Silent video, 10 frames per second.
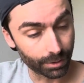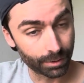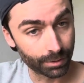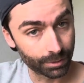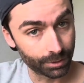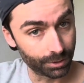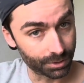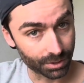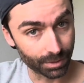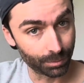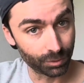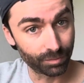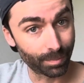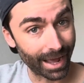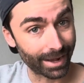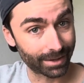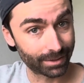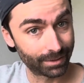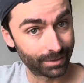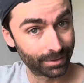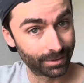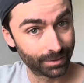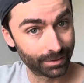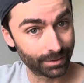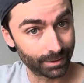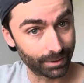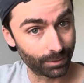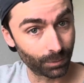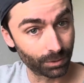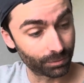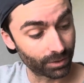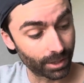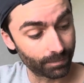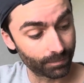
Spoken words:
you're just going to move back one fret.